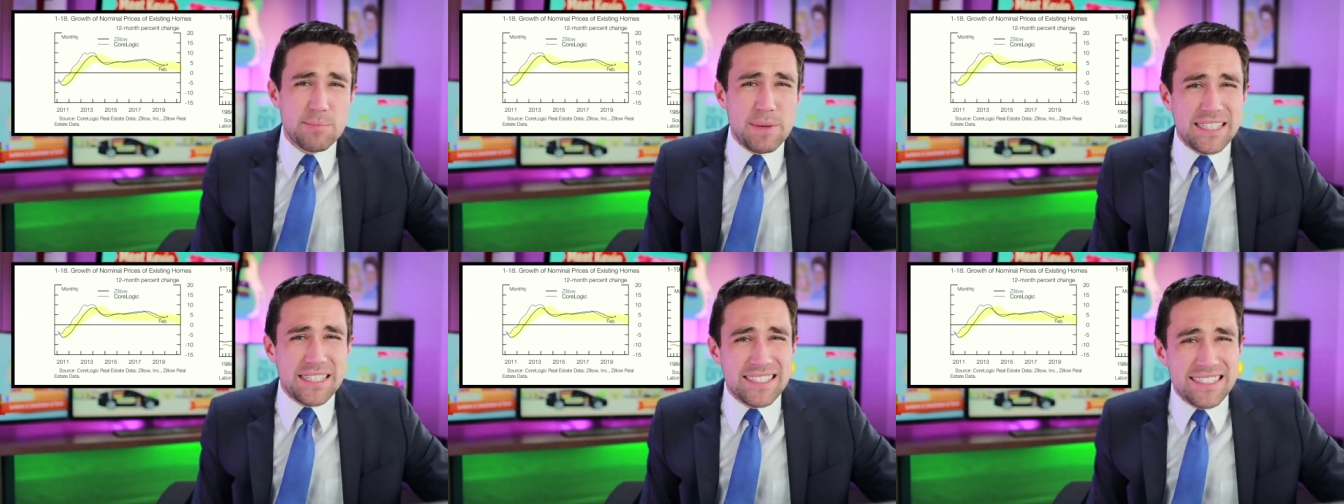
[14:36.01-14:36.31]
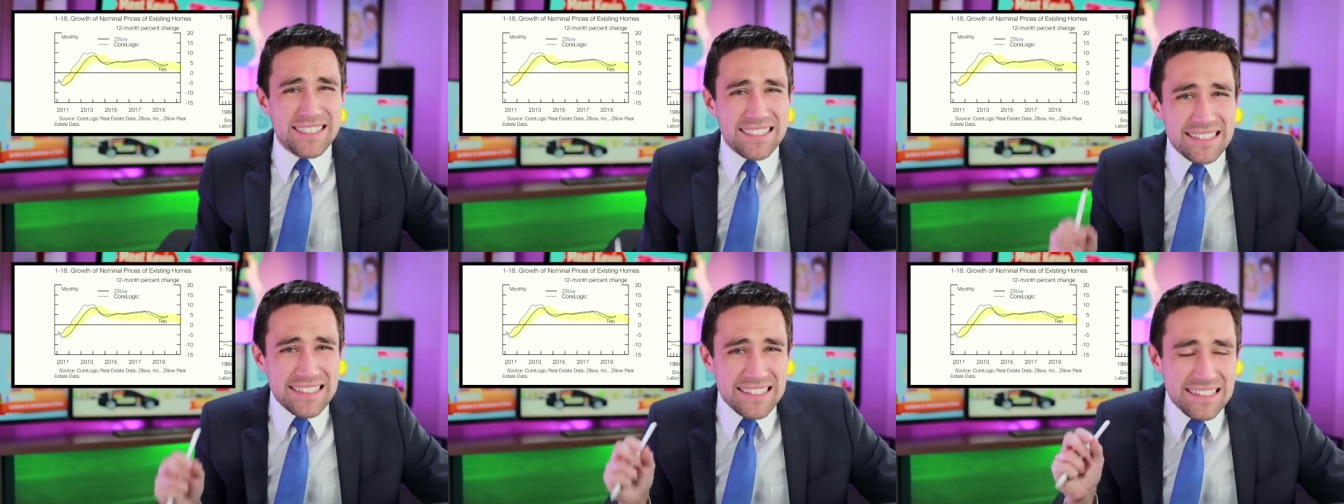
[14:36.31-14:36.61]
been
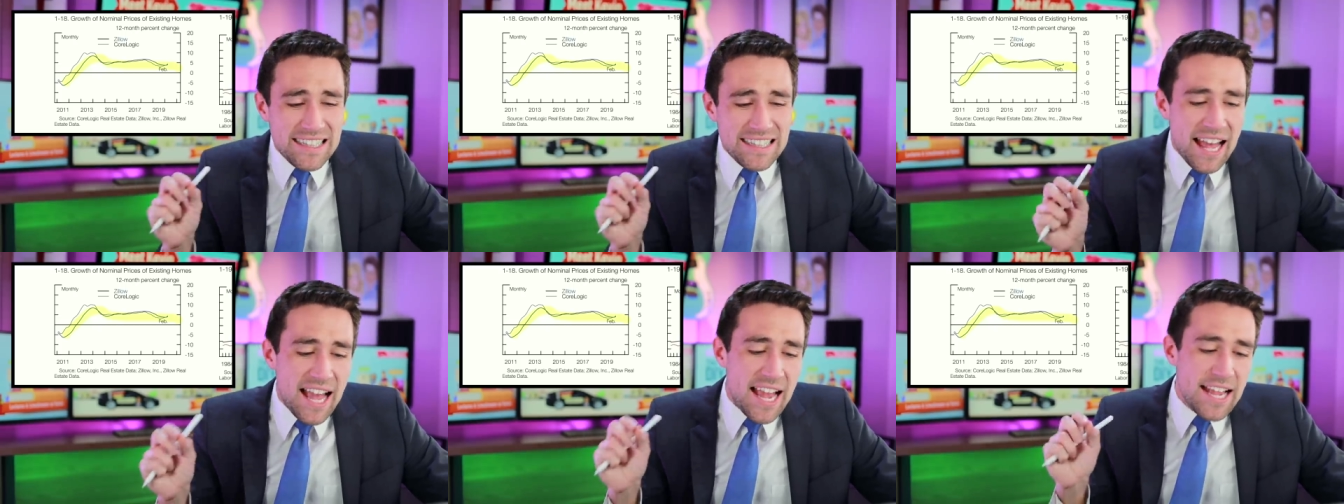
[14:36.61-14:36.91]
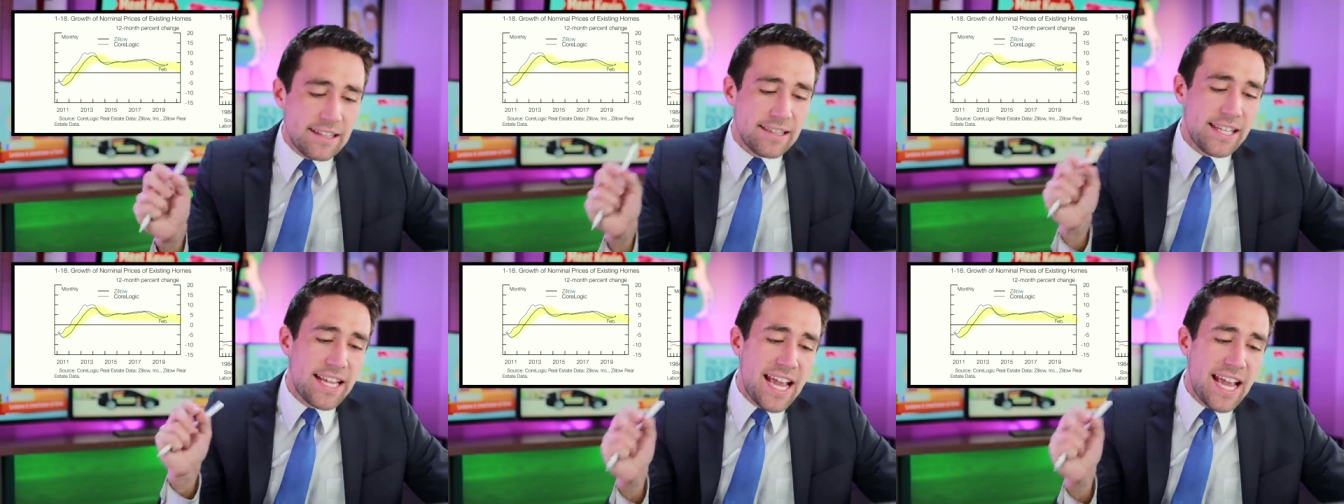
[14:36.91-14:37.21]

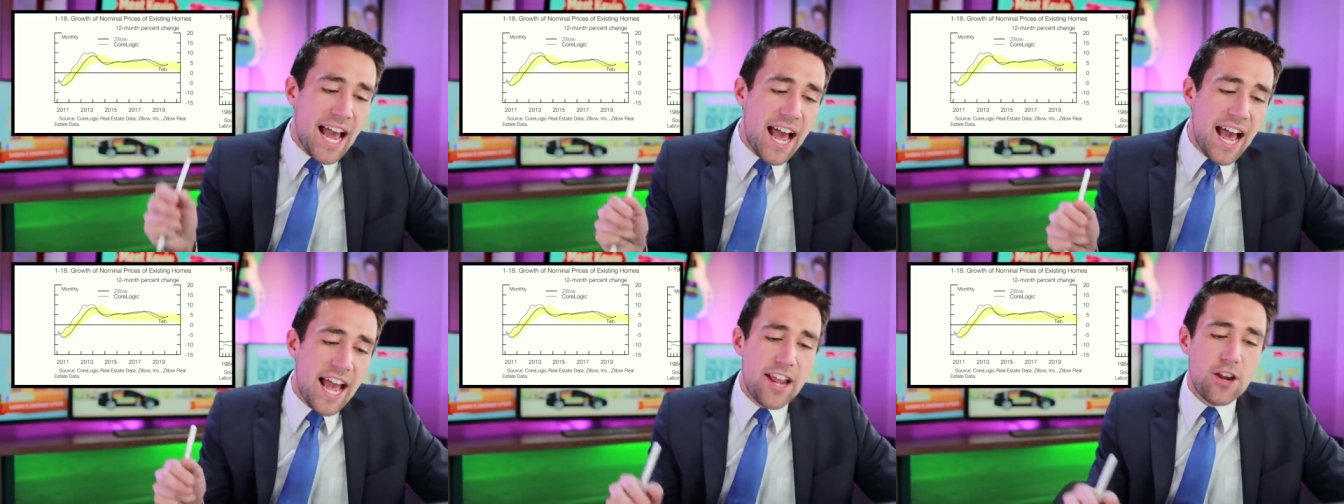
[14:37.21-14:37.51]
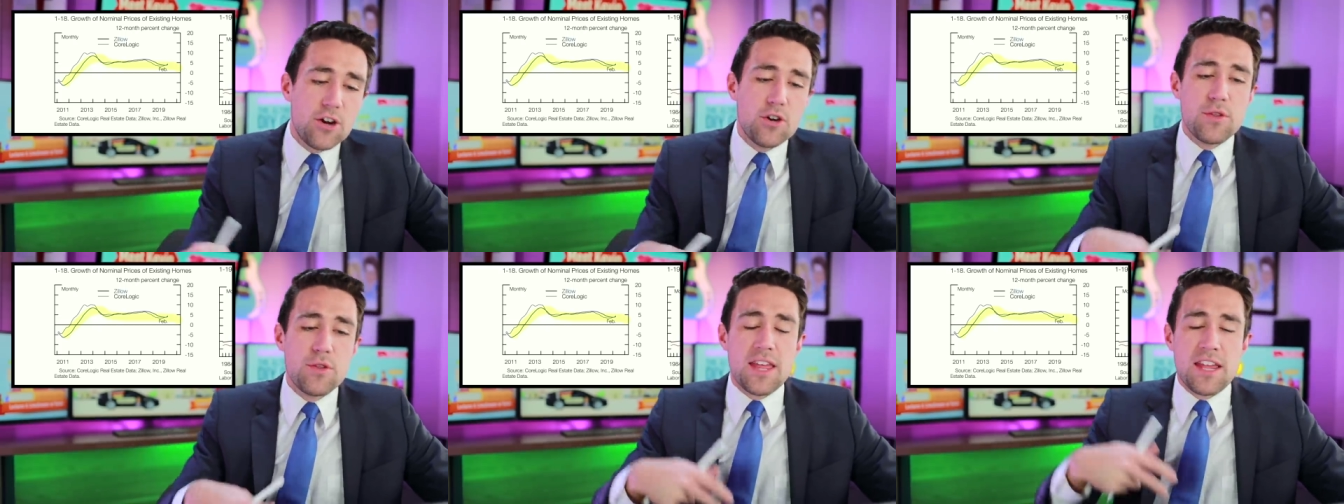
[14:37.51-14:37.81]
slightly
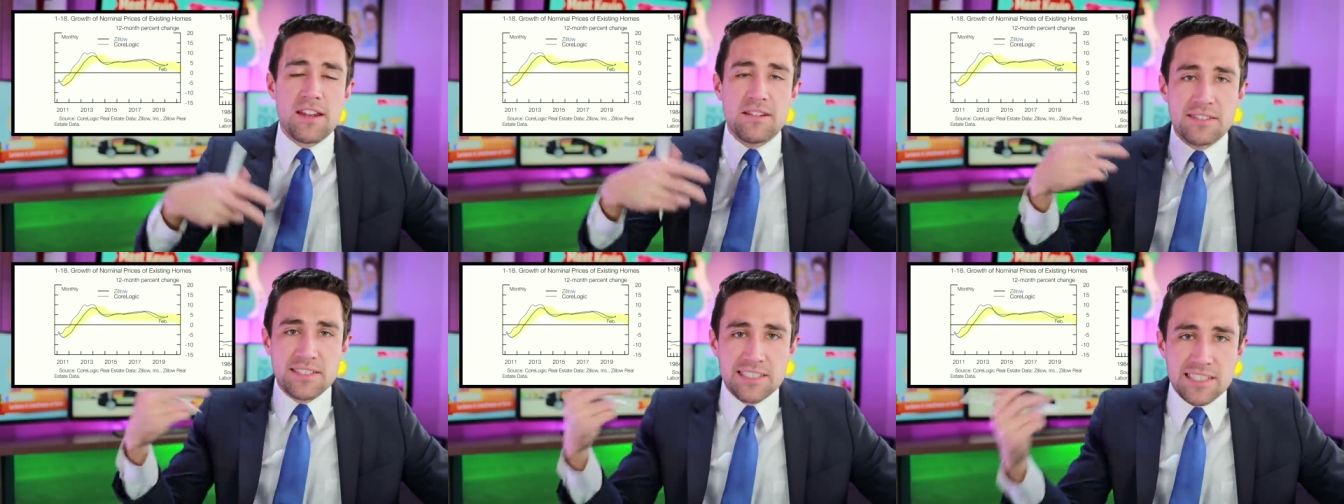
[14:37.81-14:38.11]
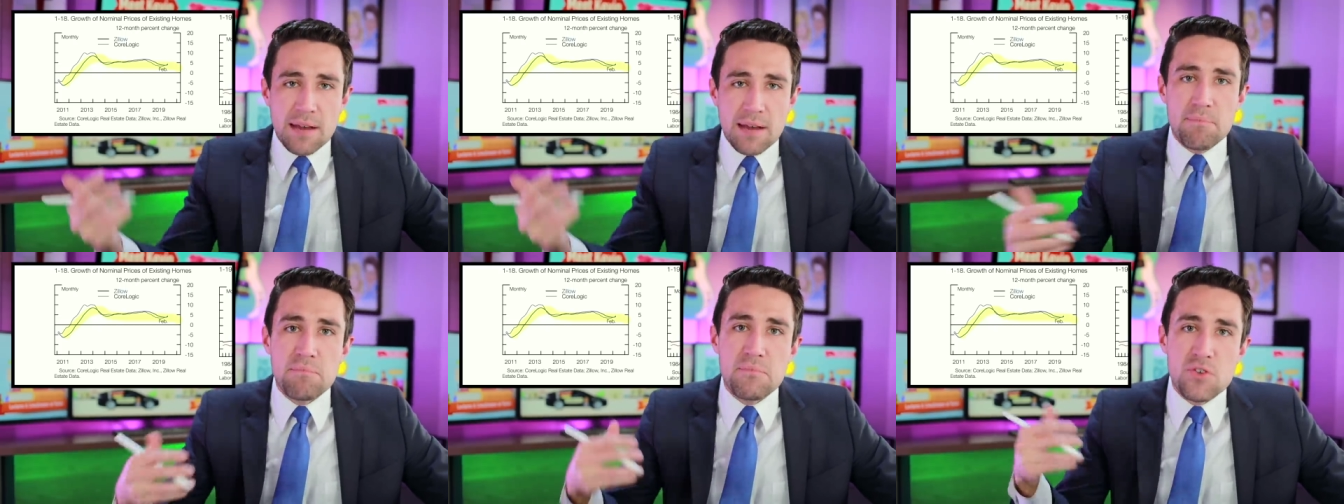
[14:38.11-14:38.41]
higher than
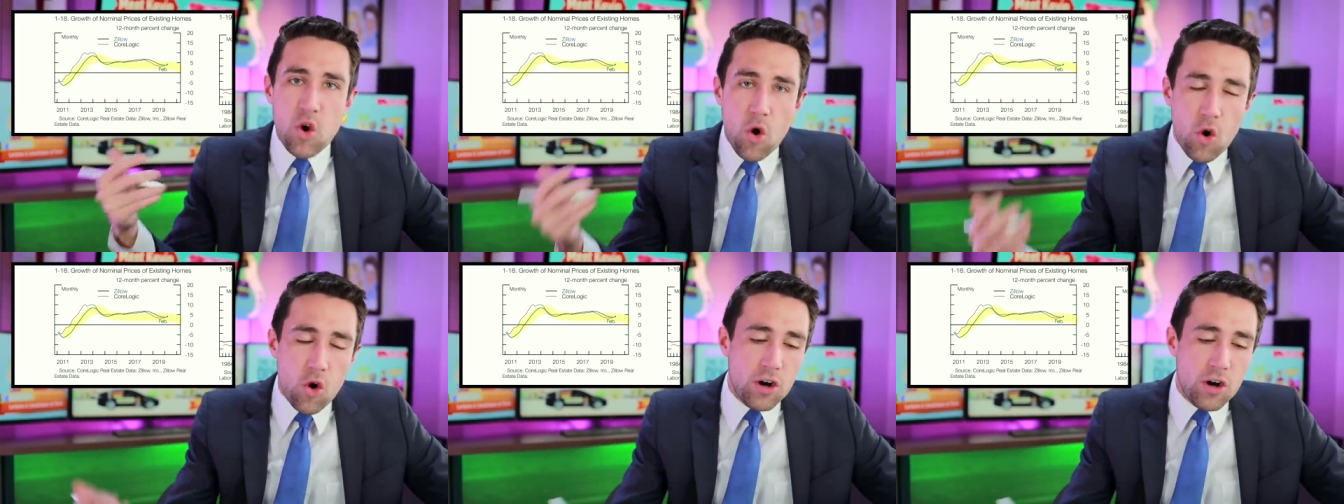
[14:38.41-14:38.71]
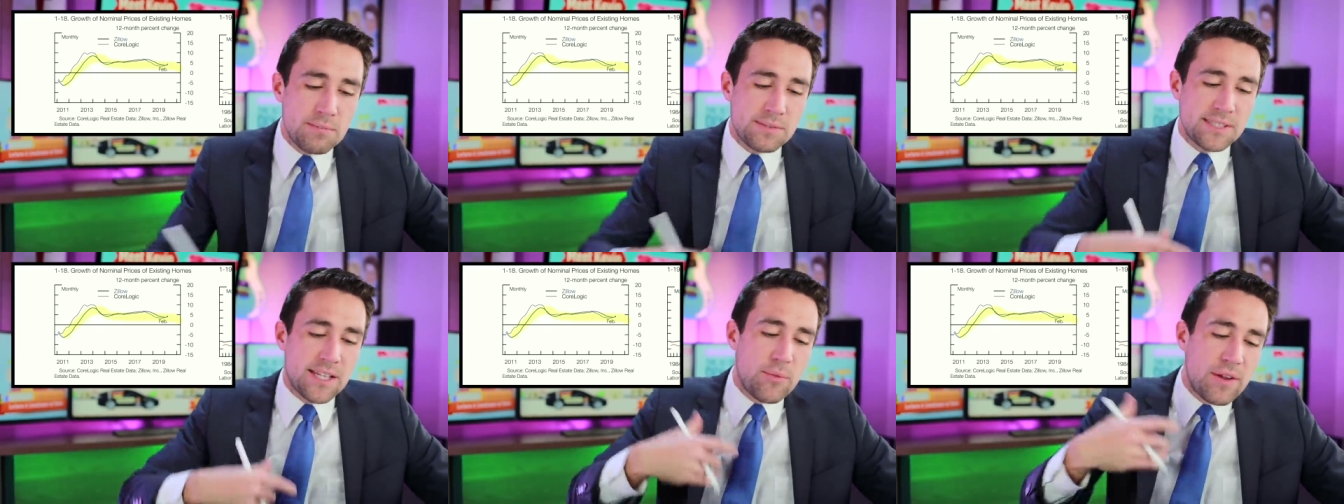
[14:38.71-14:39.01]
some
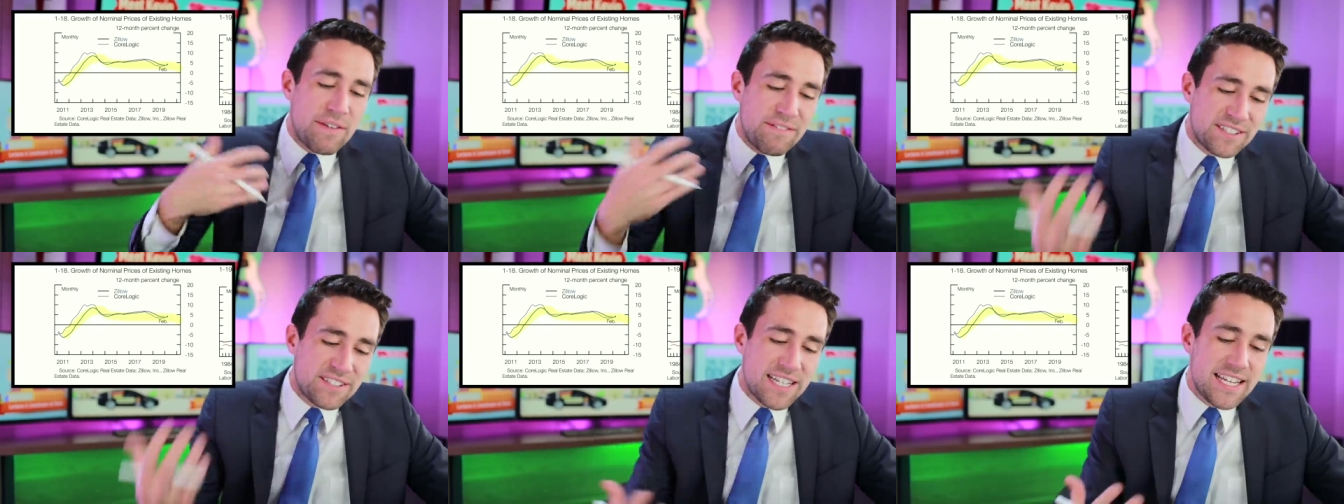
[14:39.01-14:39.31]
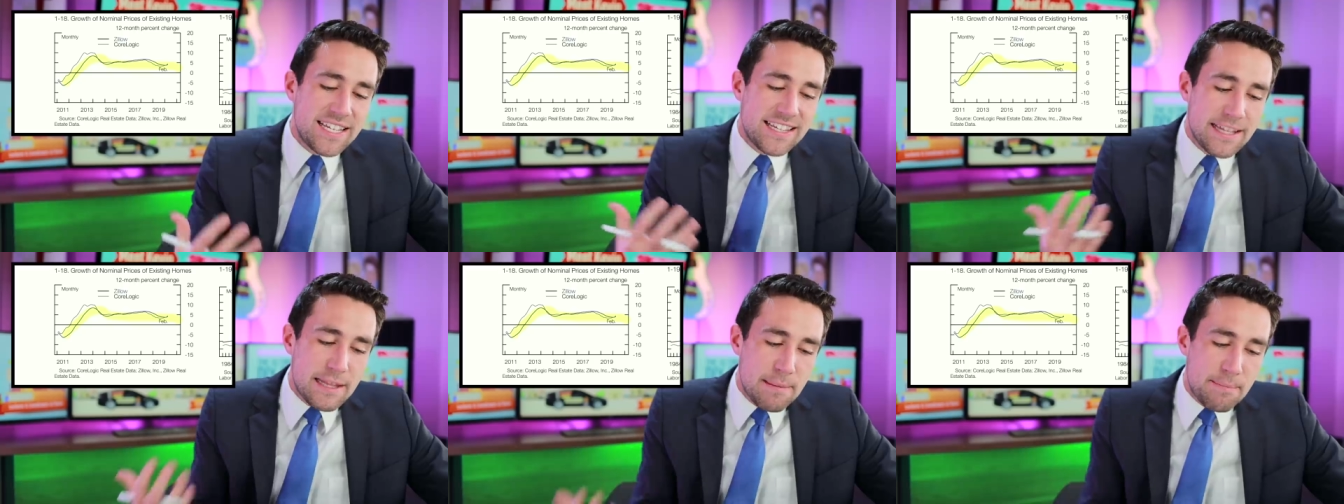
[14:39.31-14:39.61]
norms that we've
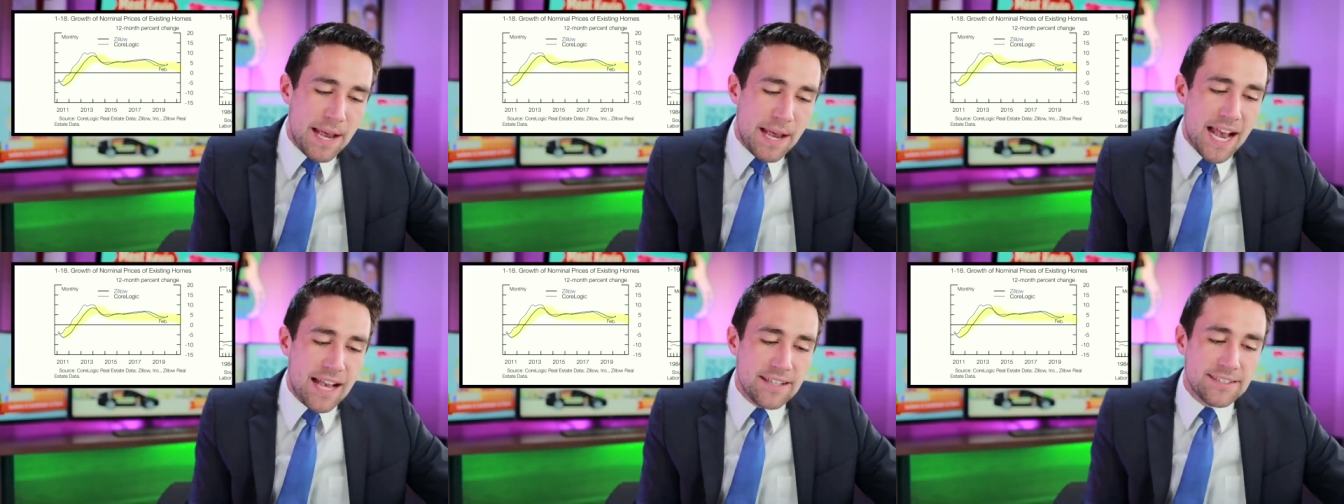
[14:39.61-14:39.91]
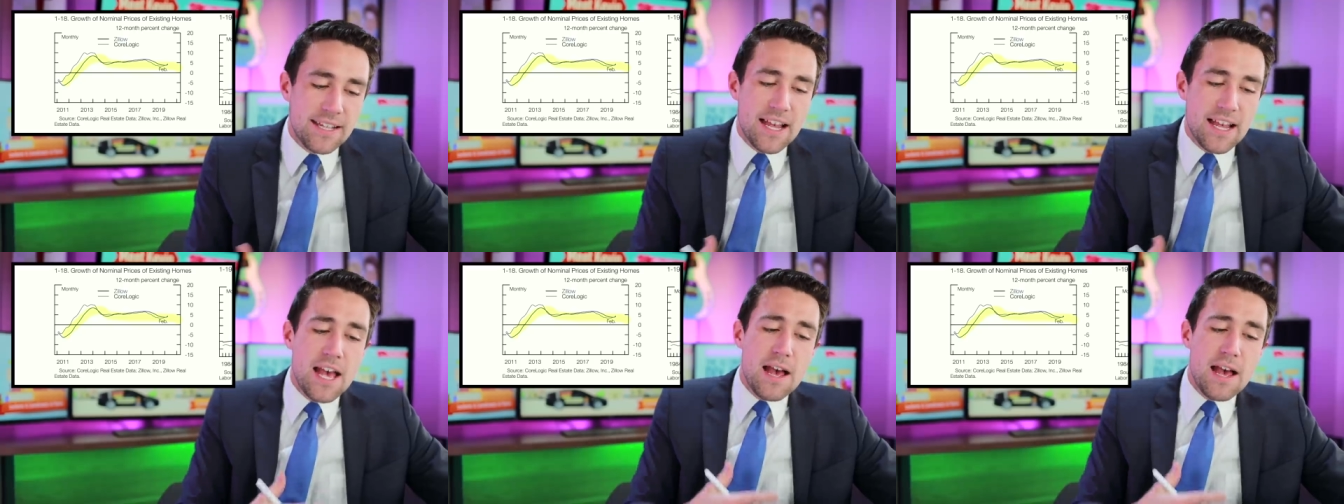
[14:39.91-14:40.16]
seen in the past,